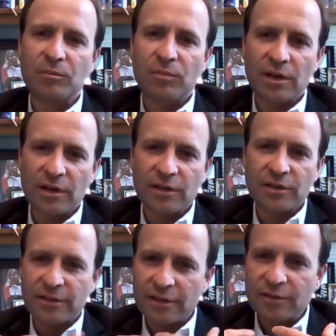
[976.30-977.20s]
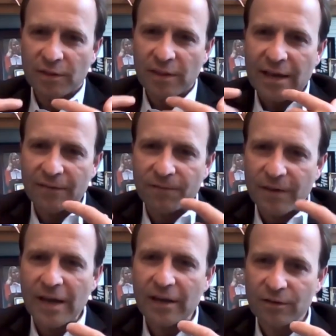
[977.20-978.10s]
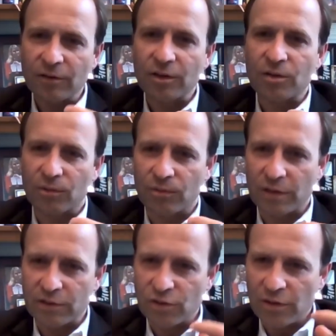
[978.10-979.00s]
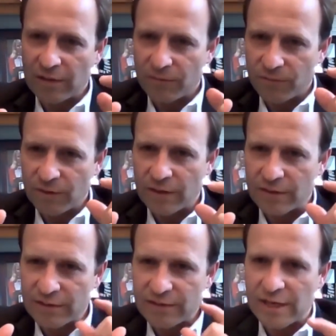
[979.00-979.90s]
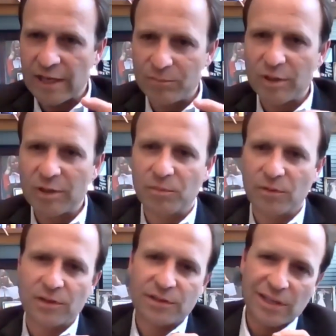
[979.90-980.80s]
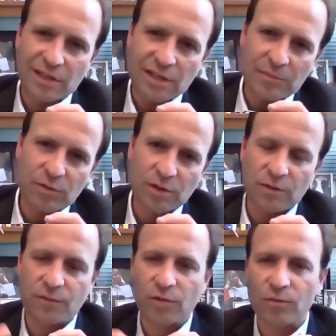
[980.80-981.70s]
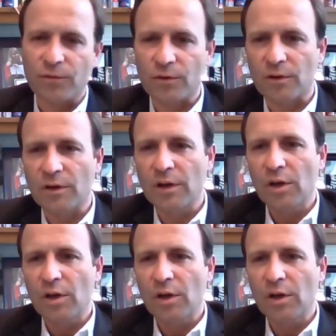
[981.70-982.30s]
it's just that fact alone that you have the same people that are saying, yep, they're gonna vote for